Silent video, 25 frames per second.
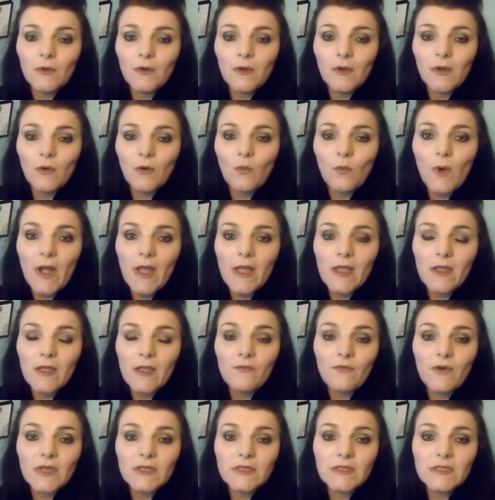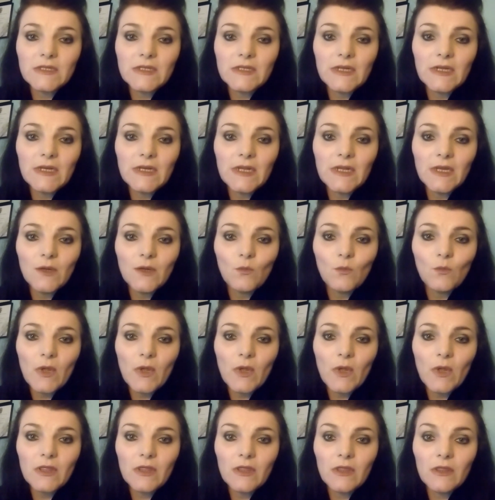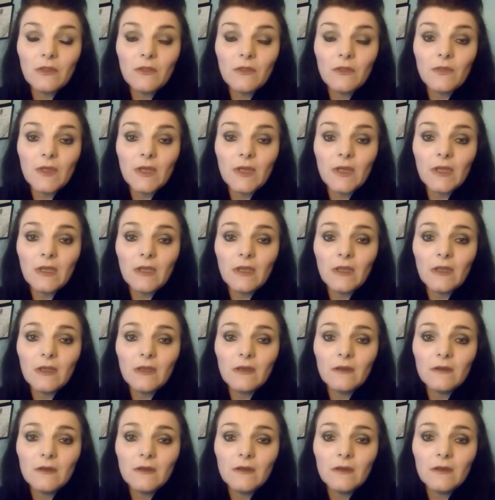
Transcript: way of us dealing with the